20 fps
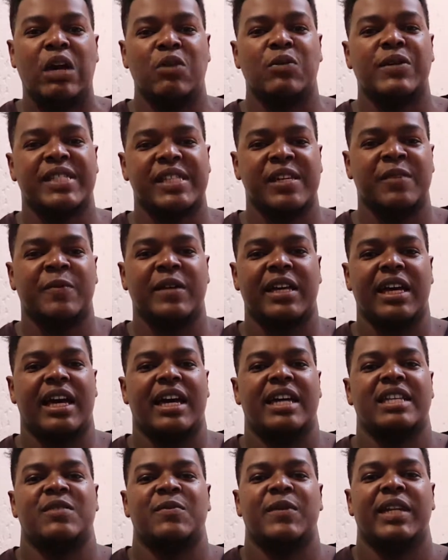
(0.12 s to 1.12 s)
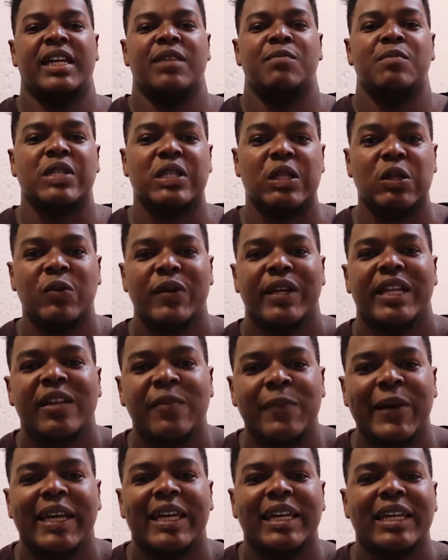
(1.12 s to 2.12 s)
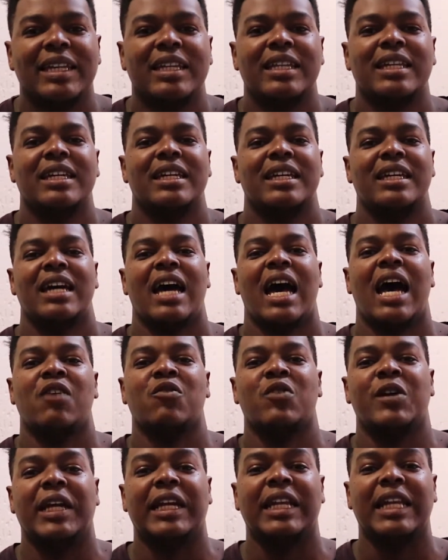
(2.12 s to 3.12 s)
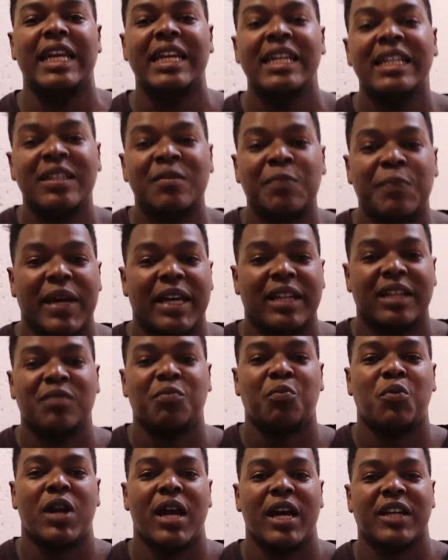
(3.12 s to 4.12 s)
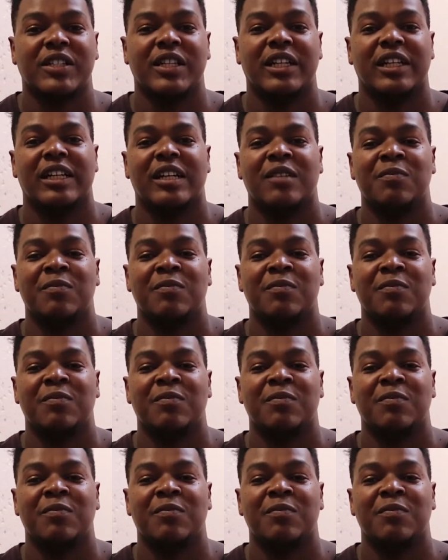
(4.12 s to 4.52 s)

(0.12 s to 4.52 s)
Hey, what's up guys? My name is Lumile Mayende. I run an independent production